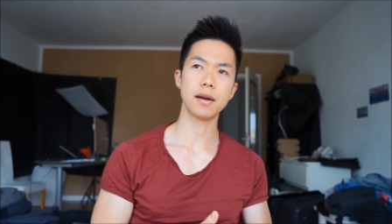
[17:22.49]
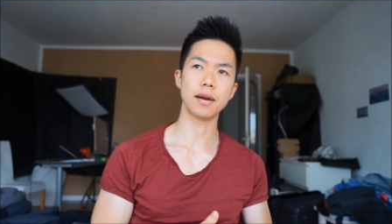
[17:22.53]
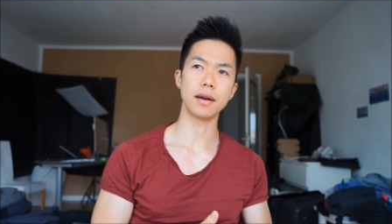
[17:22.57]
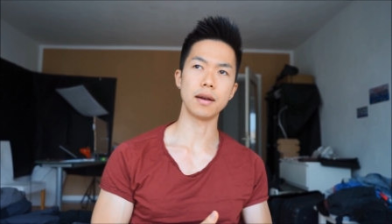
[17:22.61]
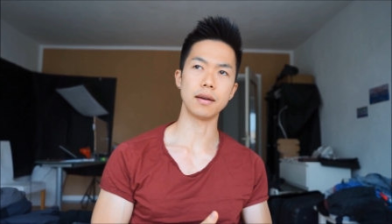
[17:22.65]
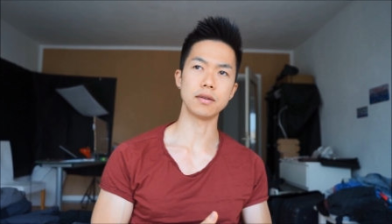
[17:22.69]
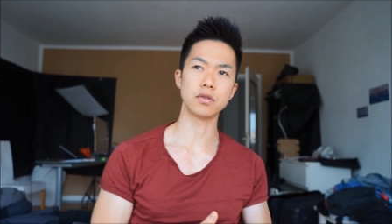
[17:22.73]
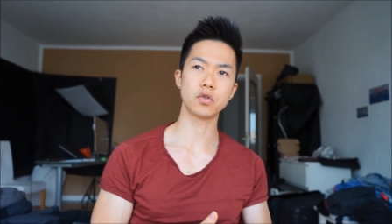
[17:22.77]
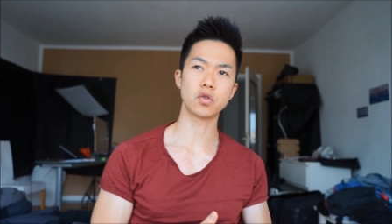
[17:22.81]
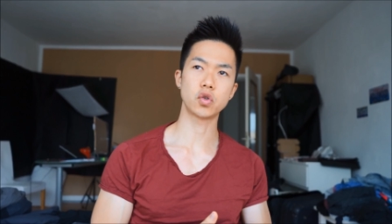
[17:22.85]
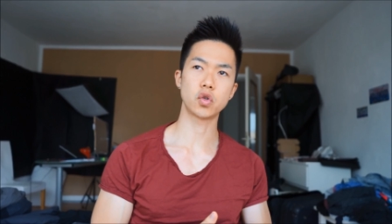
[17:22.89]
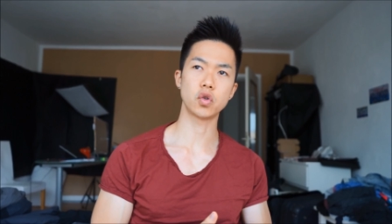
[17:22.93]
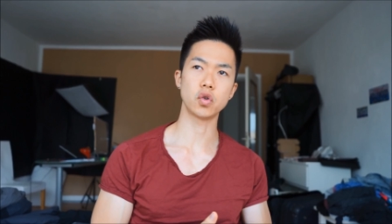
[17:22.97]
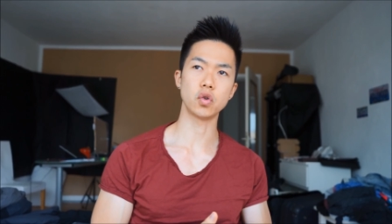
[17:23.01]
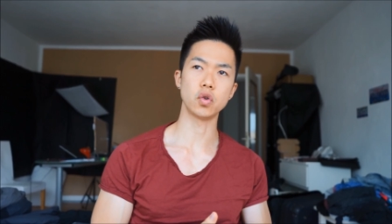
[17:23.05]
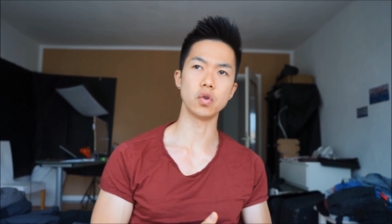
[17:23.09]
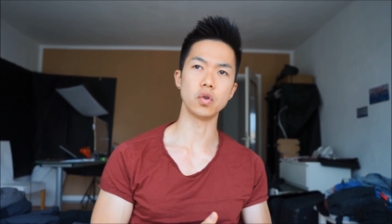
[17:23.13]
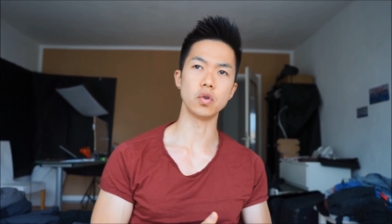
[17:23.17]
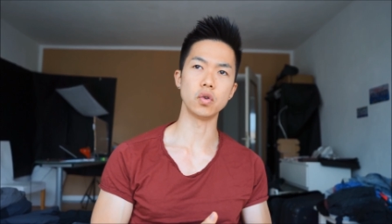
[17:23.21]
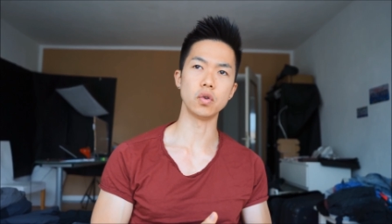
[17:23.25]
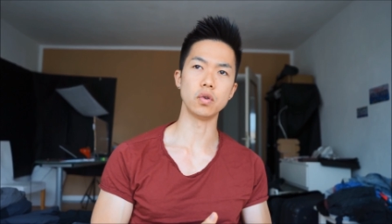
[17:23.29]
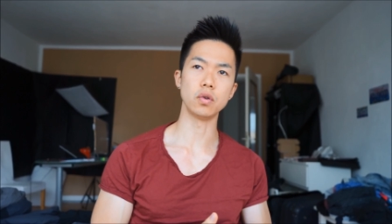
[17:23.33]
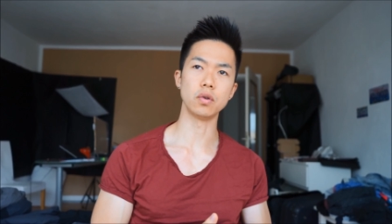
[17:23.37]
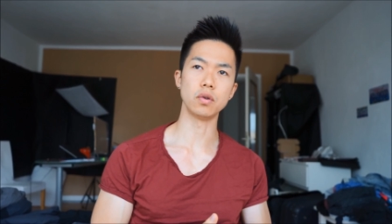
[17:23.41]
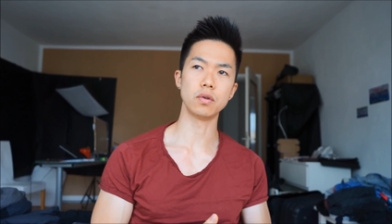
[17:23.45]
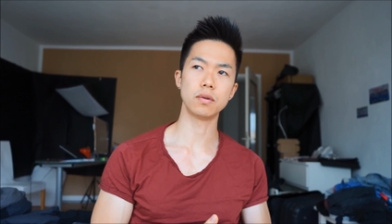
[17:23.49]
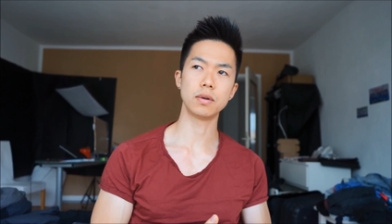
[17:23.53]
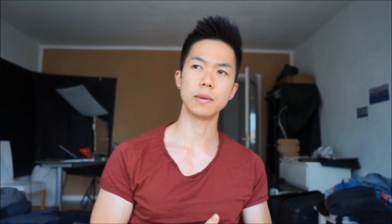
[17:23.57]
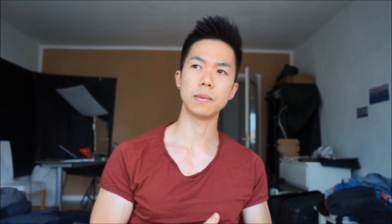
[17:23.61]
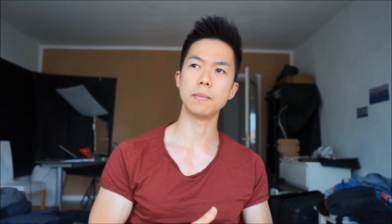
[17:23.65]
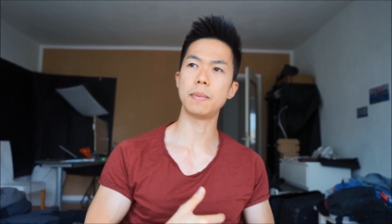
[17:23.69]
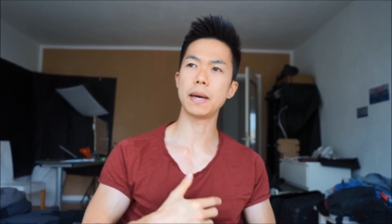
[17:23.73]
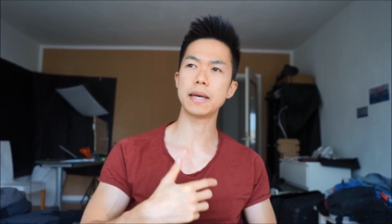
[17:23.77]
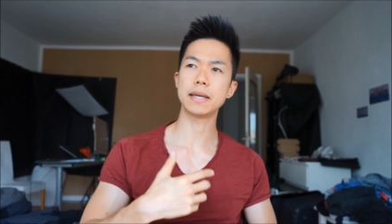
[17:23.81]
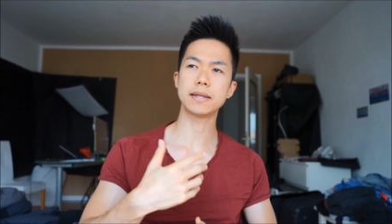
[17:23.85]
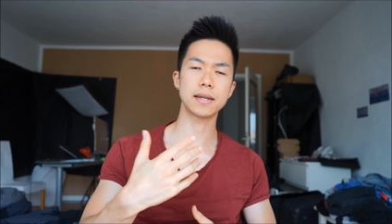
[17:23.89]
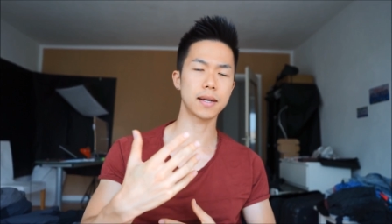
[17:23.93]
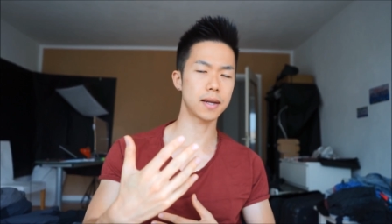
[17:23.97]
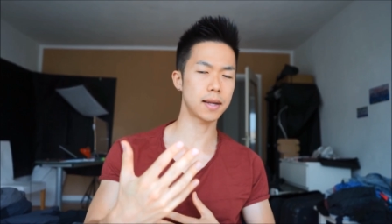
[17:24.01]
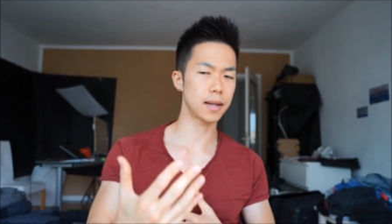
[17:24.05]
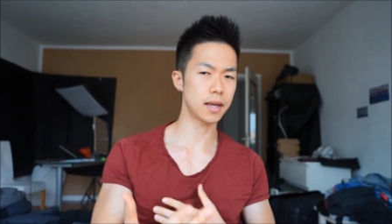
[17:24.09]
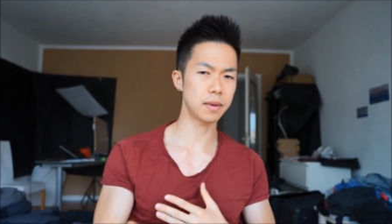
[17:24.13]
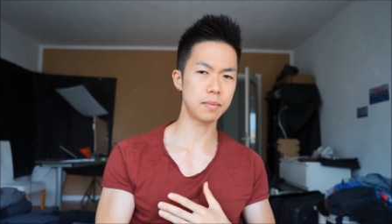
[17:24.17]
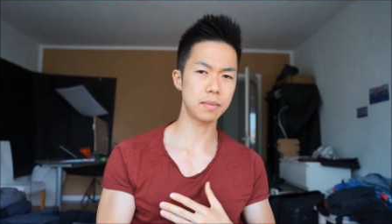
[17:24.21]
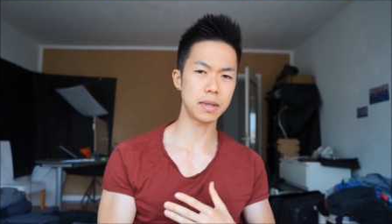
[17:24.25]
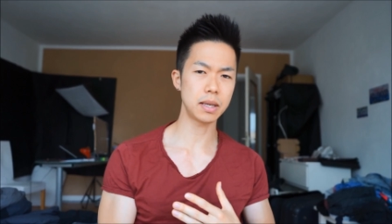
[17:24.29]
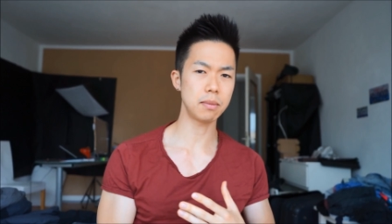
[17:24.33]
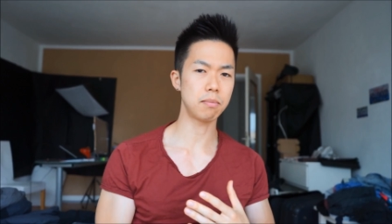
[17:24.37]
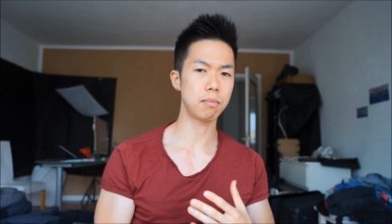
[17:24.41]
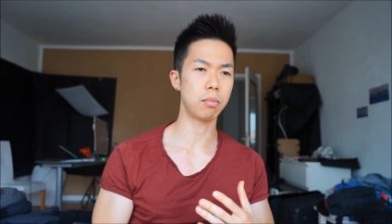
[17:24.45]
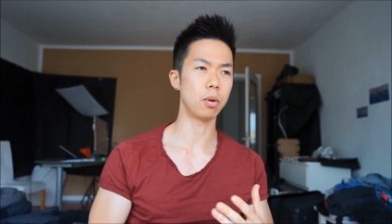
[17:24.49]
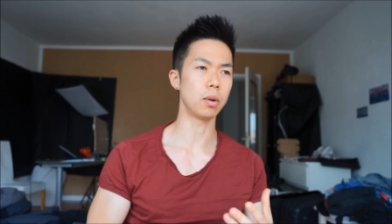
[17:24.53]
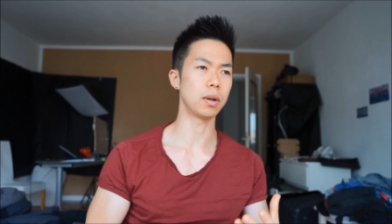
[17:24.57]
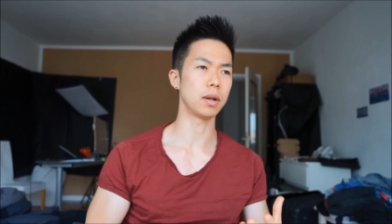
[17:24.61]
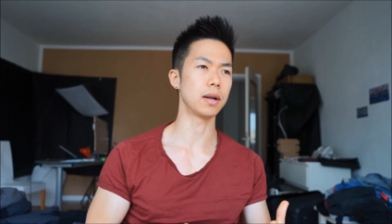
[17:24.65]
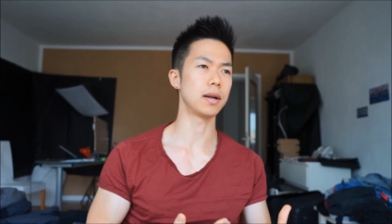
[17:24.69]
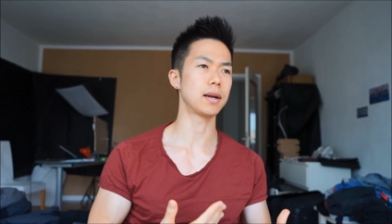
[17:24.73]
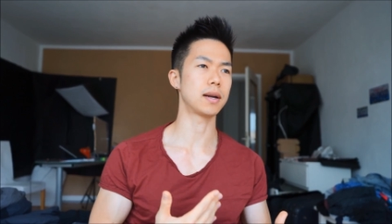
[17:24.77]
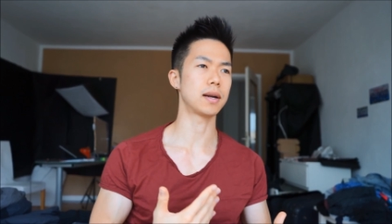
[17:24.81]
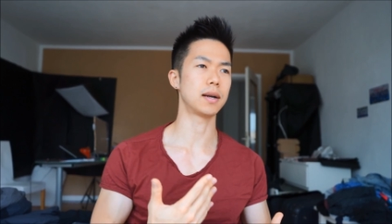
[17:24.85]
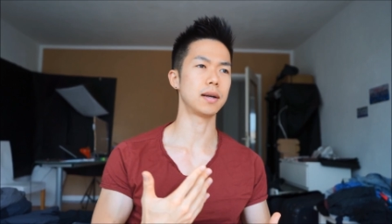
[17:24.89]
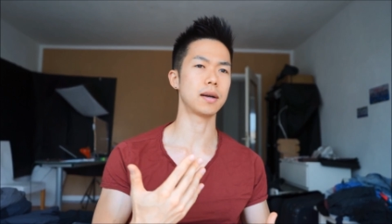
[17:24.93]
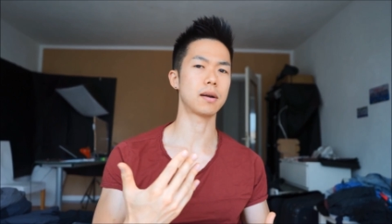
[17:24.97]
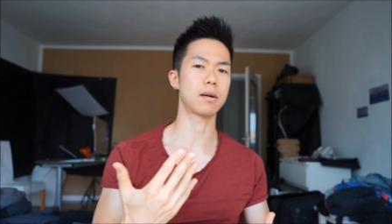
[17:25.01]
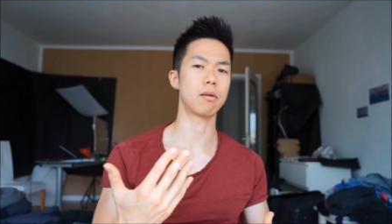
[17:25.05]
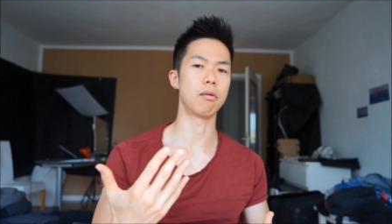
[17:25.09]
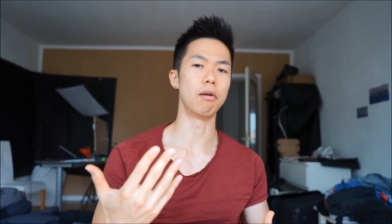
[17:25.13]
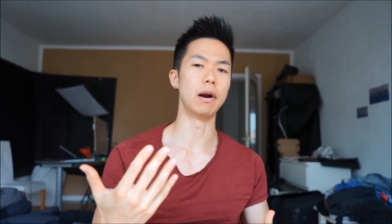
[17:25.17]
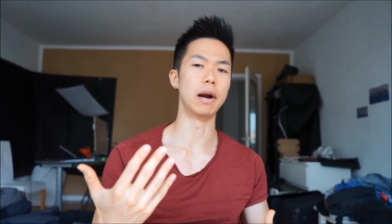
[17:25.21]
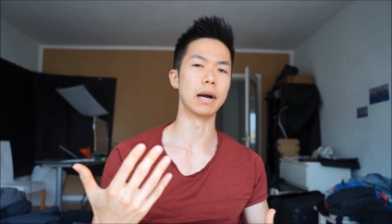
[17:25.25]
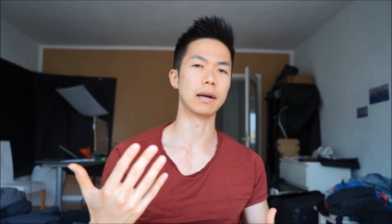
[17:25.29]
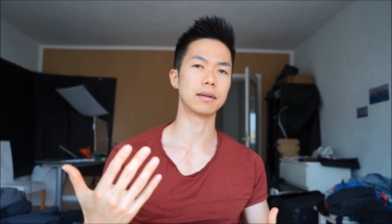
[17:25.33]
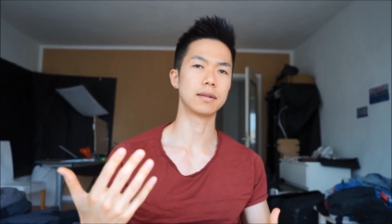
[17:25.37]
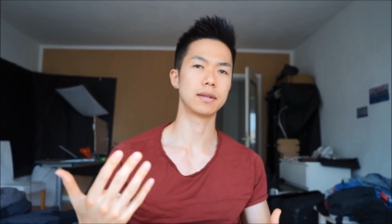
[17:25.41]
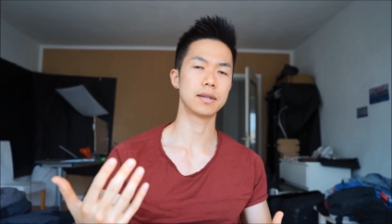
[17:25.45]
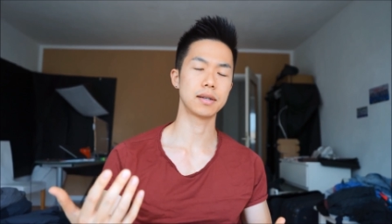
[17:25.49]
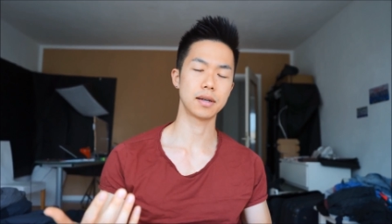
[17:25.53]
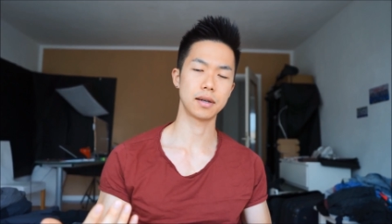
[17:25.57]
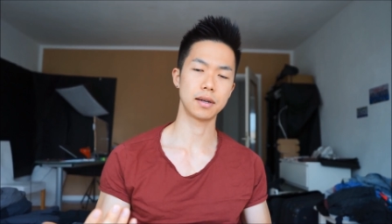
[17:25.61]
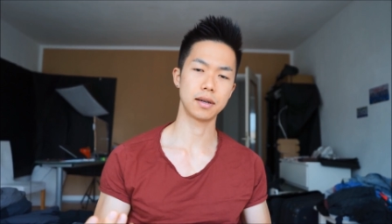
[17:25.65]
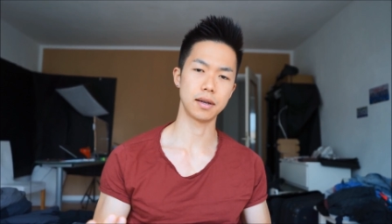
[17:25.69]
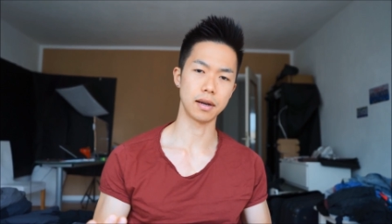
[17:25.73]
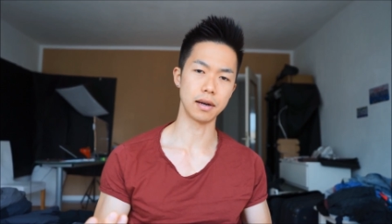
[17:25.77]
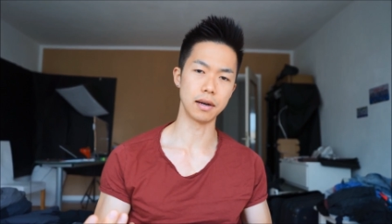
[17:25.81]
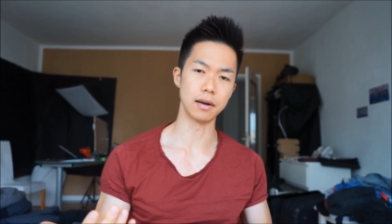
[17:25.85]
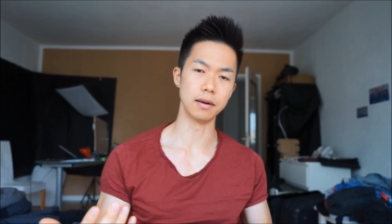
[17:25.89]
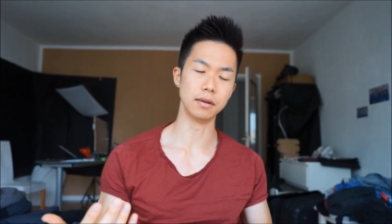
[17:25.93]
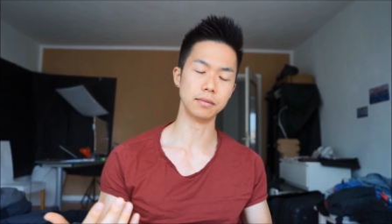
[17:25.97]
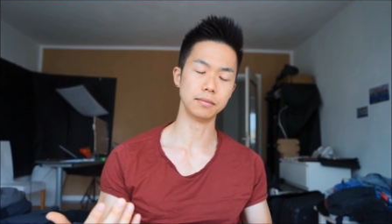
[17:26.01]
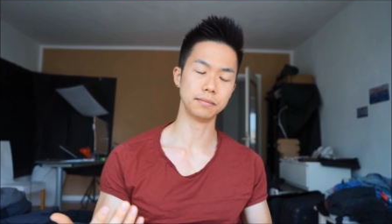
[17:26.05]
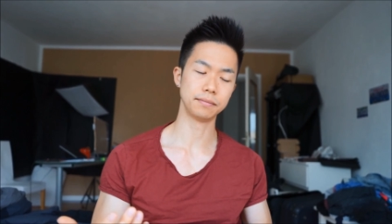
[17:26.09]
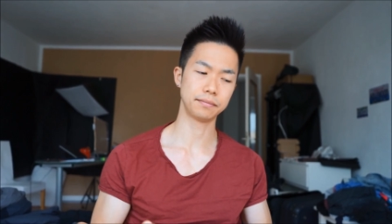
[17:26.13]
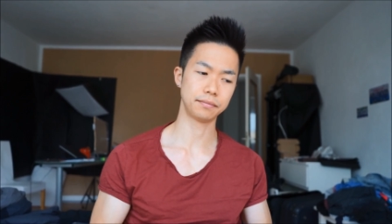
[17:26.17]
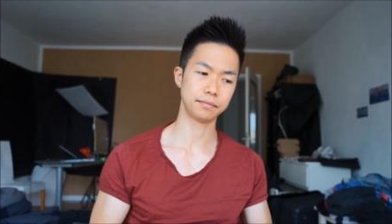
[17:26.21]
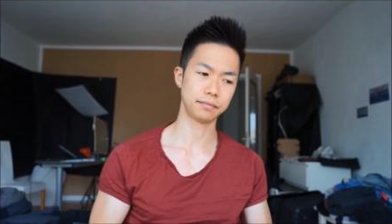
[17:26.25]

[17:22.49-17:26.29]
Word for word: is to basically be politically correct, you know.